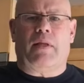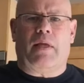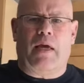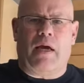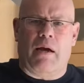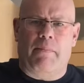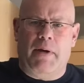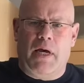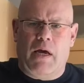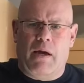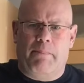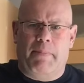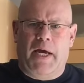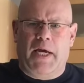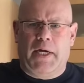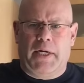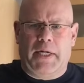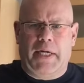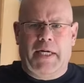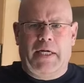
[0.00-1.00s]
Get a bit of
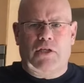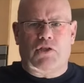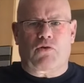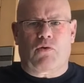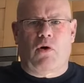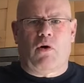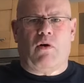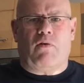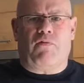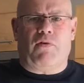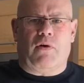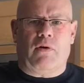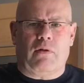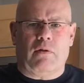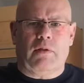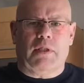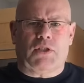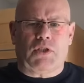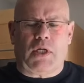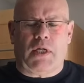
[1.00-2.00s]
Béarnaise,
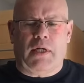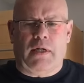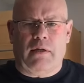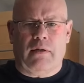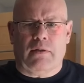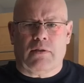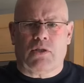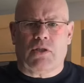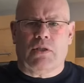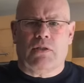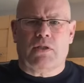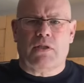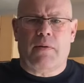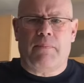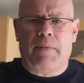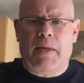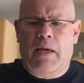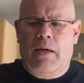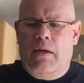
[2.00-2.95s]
Roquefort, all this kind of nonsense.